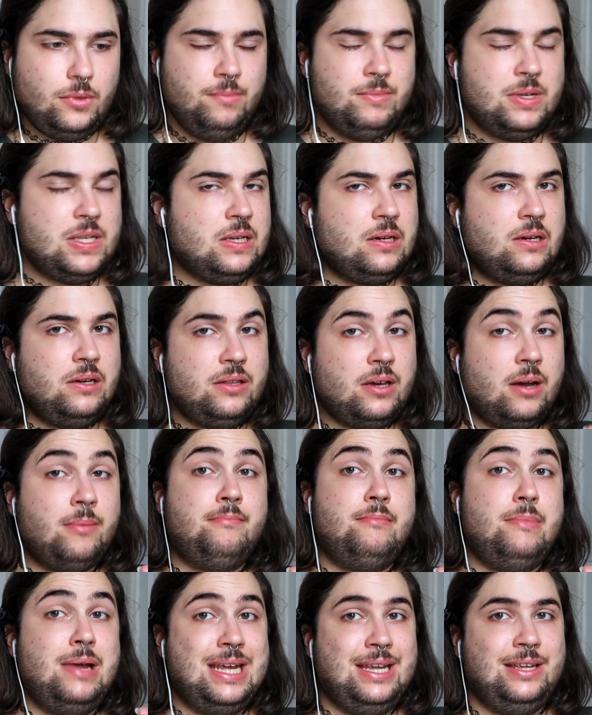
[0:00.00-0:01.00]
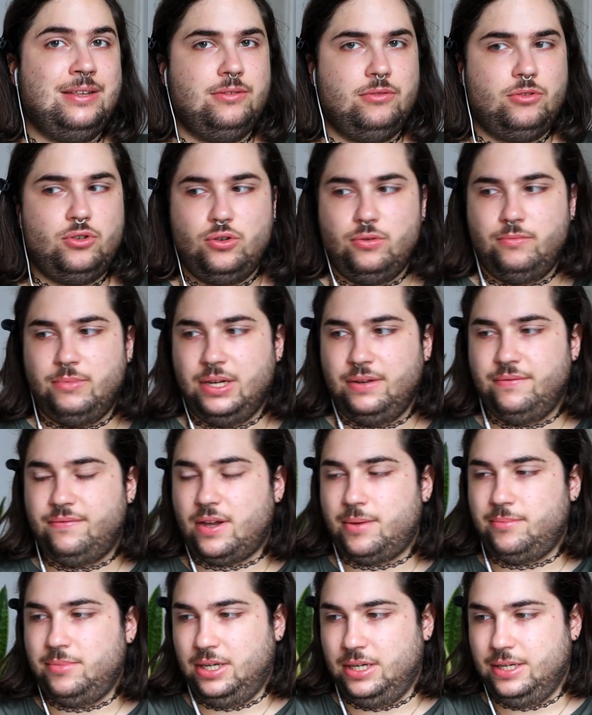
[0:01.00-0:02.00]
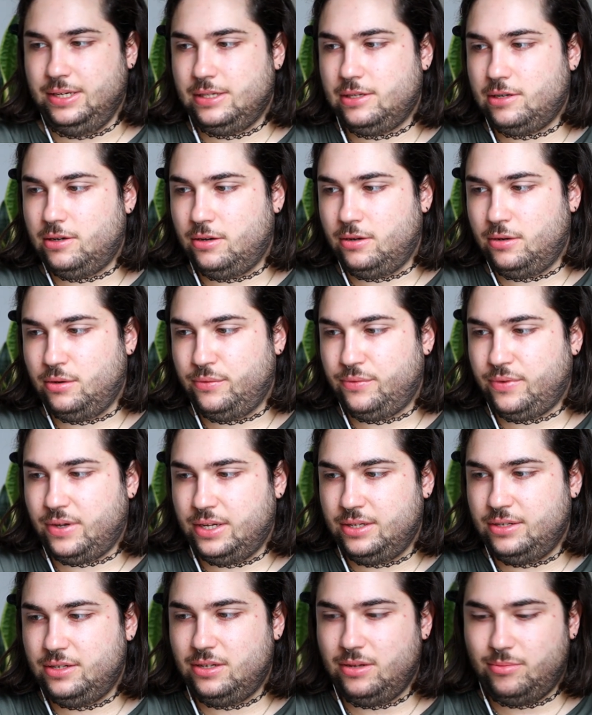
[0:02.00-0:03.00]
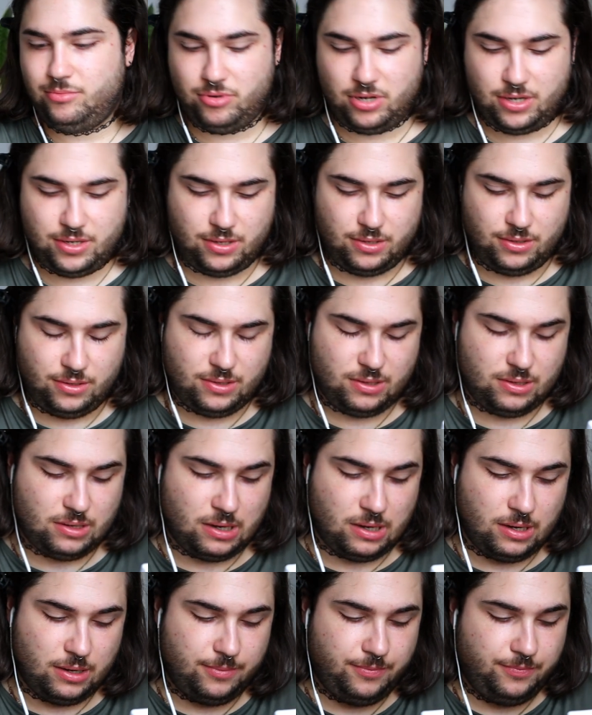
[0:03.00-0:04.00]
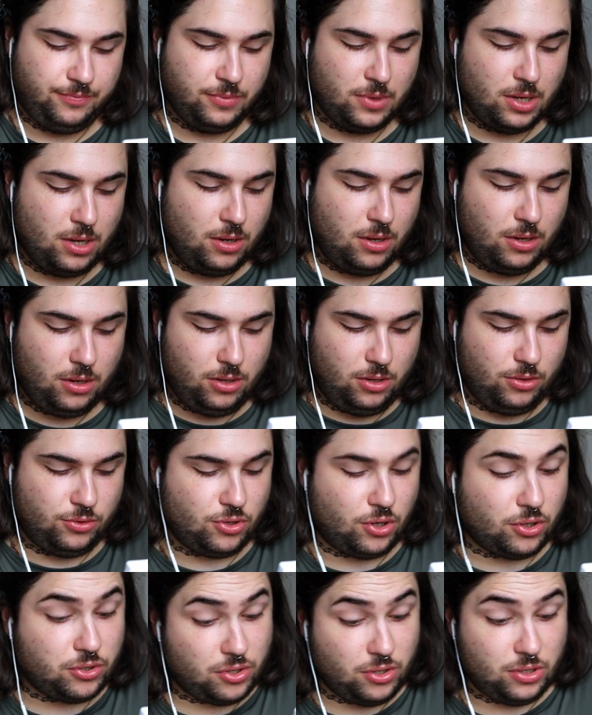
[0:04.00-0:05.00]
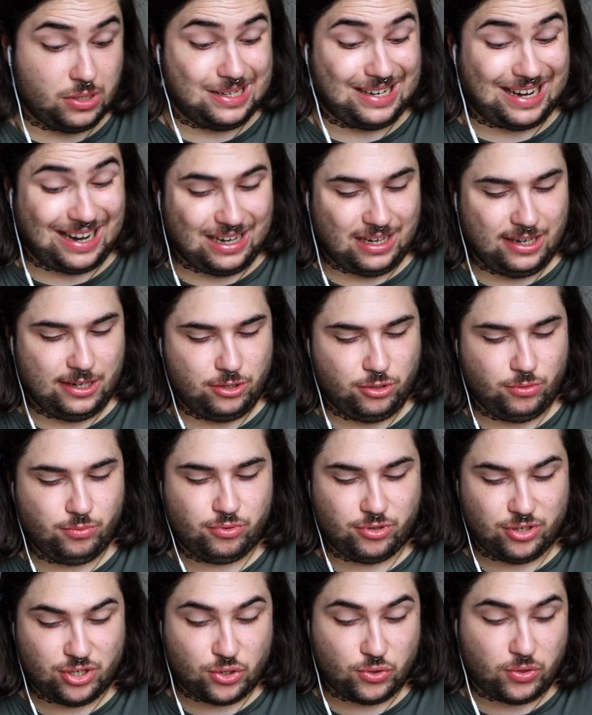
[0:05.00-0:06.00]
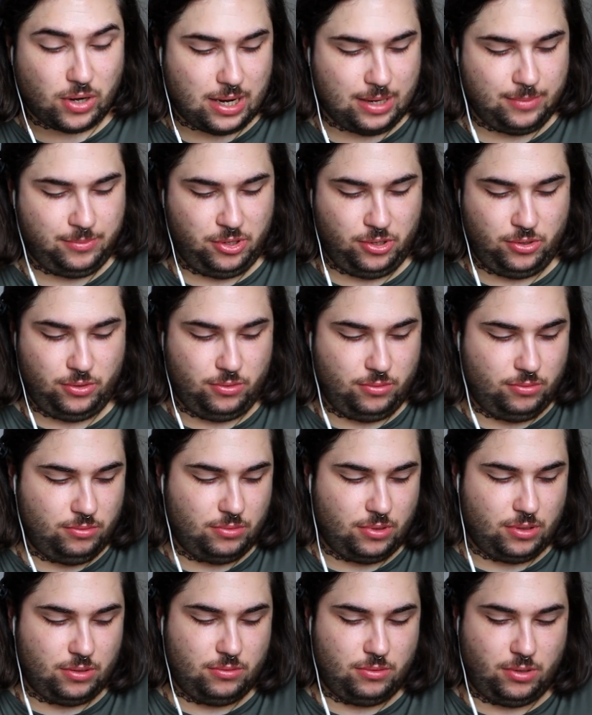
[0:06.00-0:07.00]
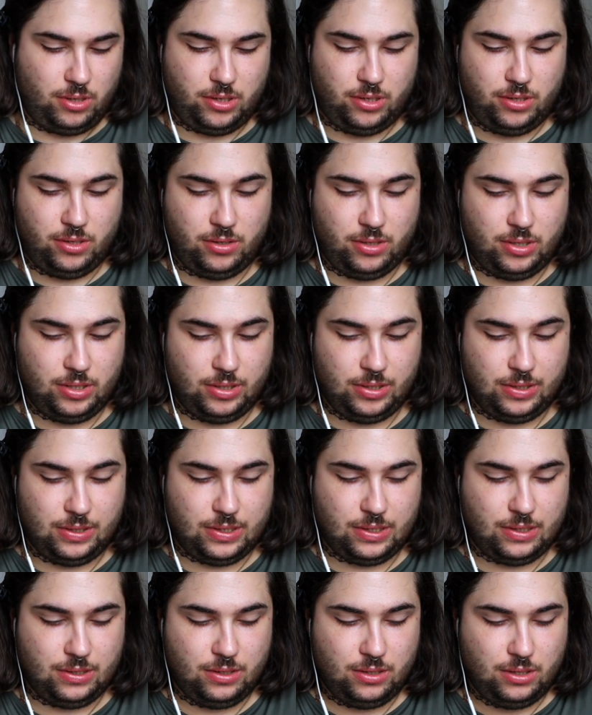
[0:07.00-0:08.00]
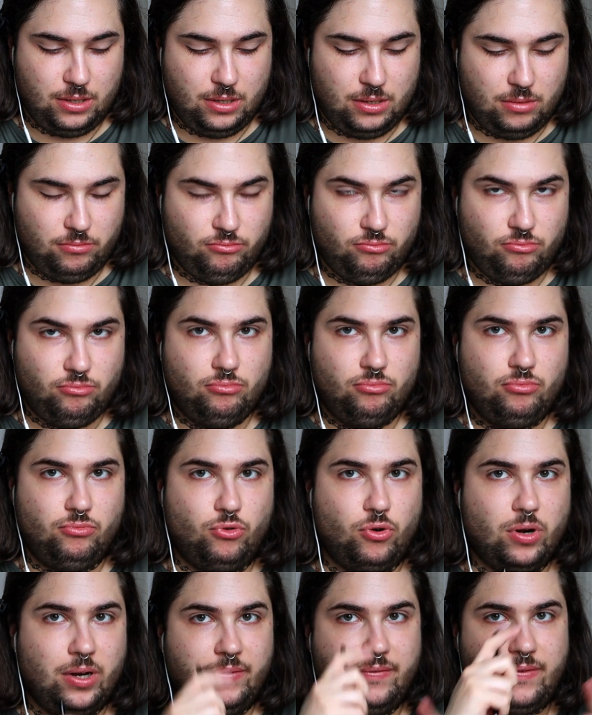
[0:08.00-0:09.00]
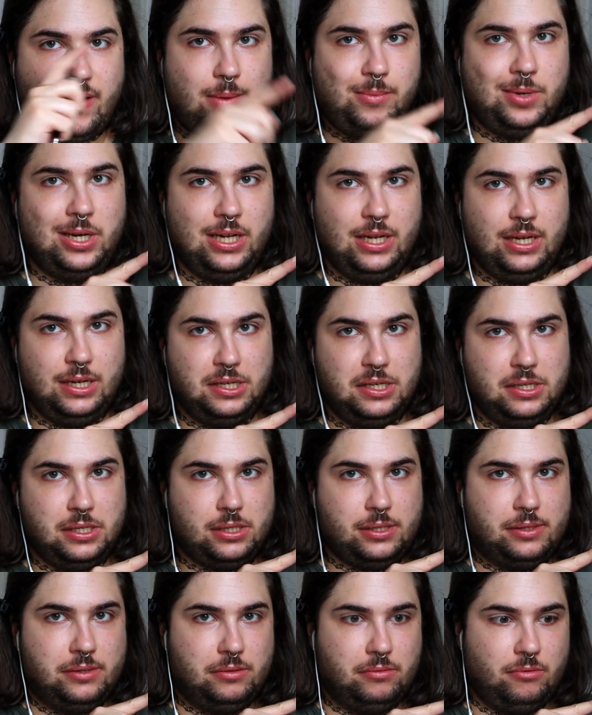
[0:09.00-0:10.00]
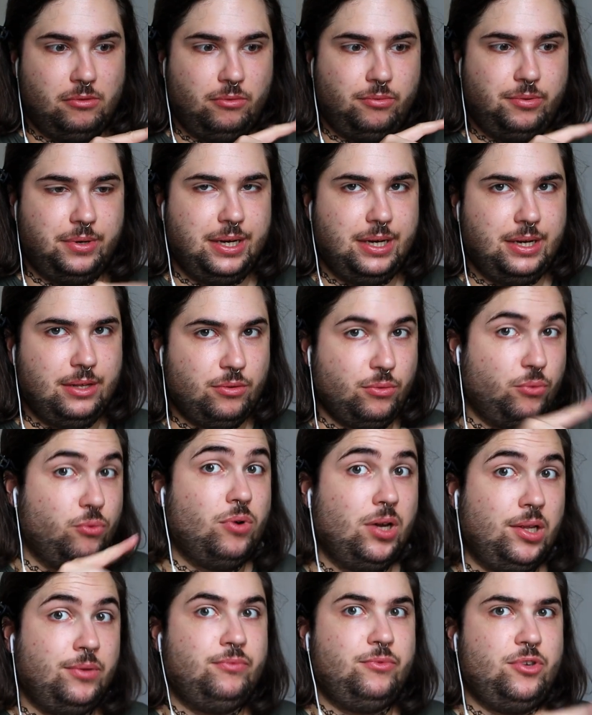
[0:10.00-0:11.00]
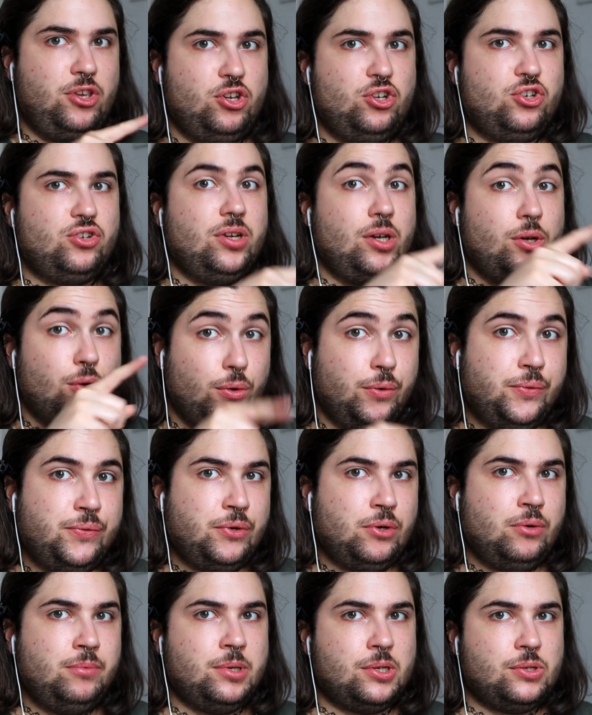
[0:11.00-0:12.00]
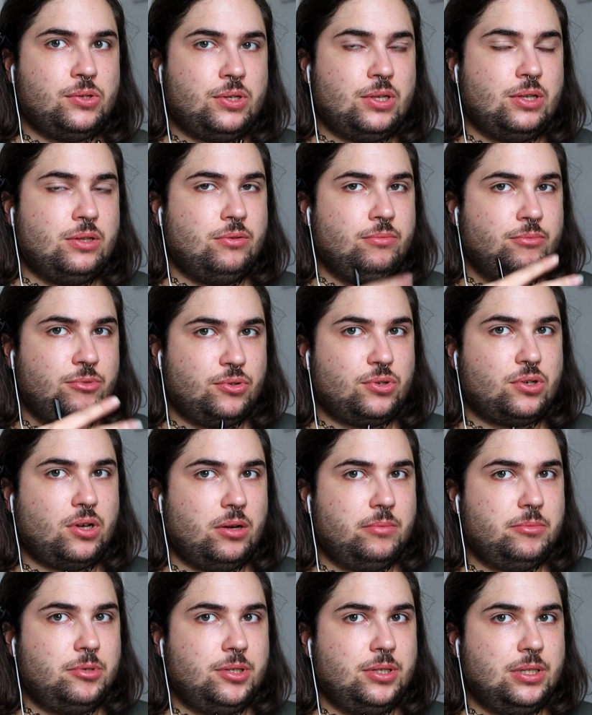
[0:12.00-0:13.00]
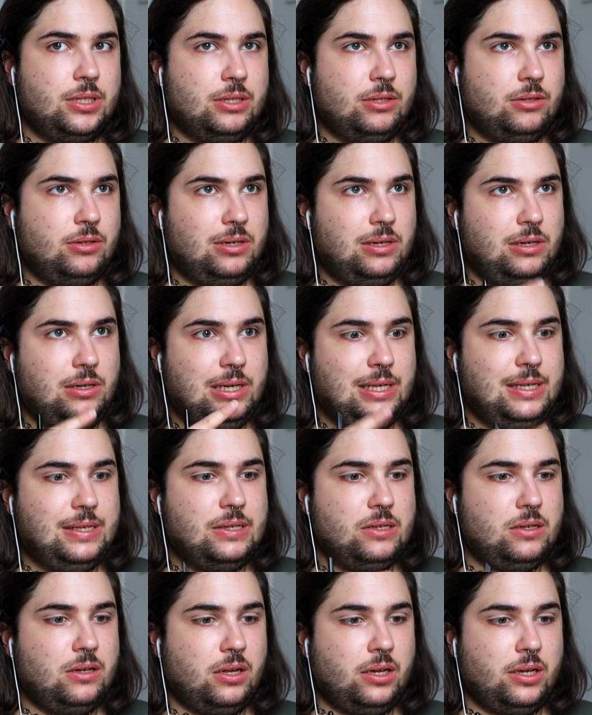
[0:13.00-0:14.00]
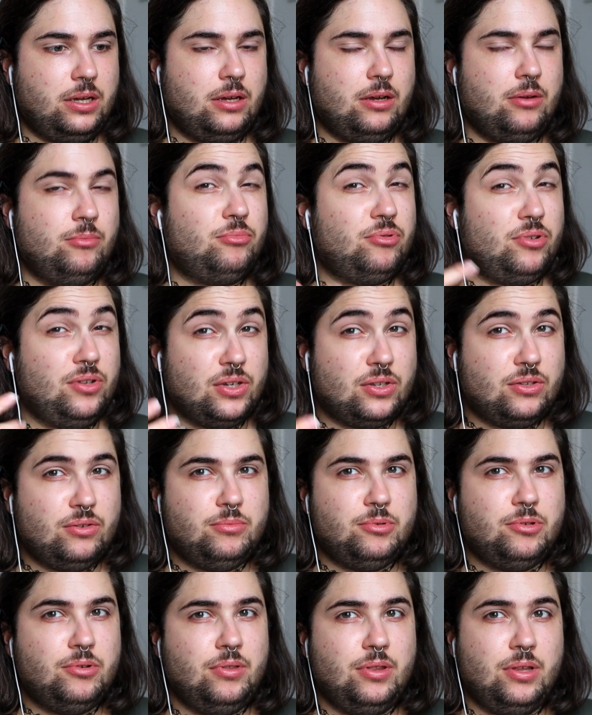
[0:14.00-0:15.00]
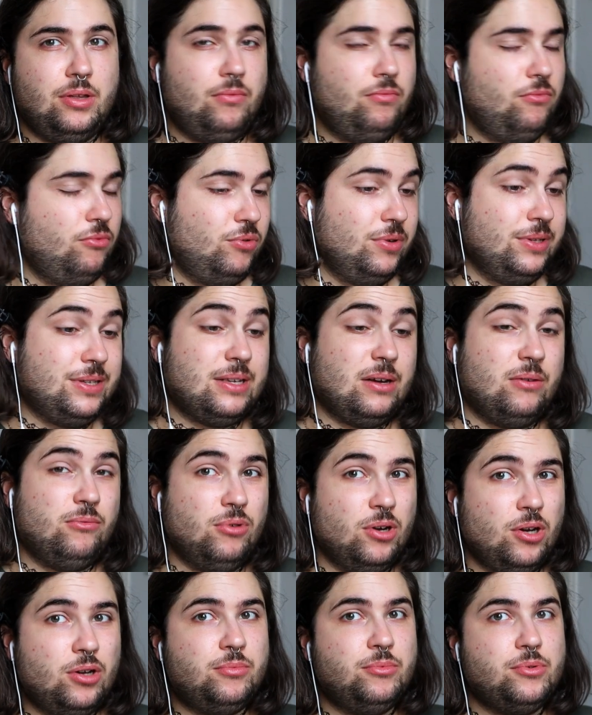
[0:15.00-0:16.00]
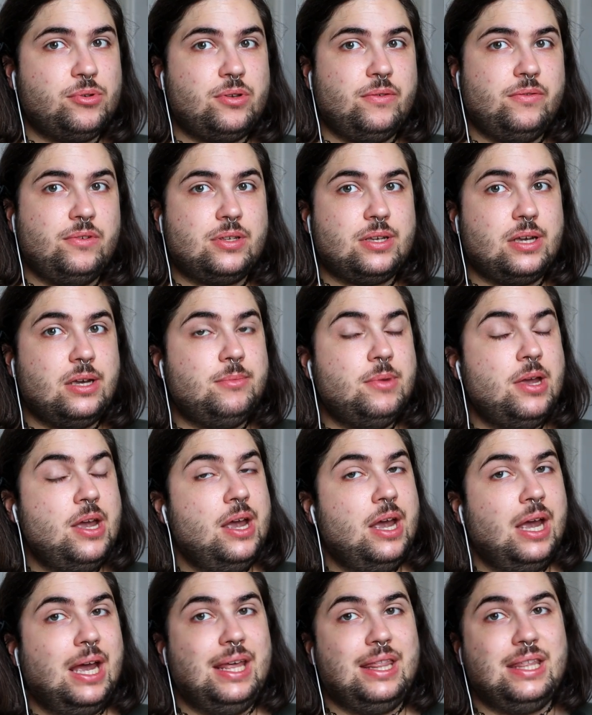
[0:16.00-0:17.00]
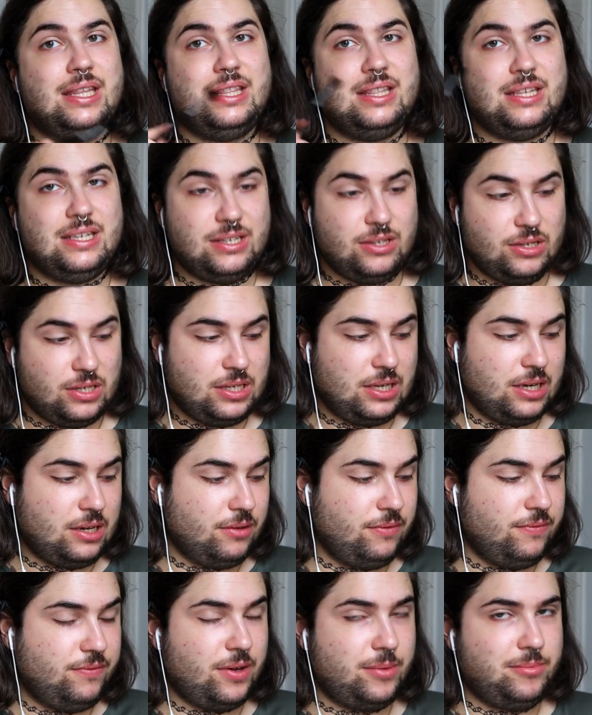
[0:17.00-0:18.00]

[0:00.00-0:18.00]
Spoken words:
basically the two main families of antidepressants that your doctor is likely to prescribe you. And one family is really the one we usually go for because they're the most common and the least like unpredictable, and they're the ones that work most of the time. And then there's a second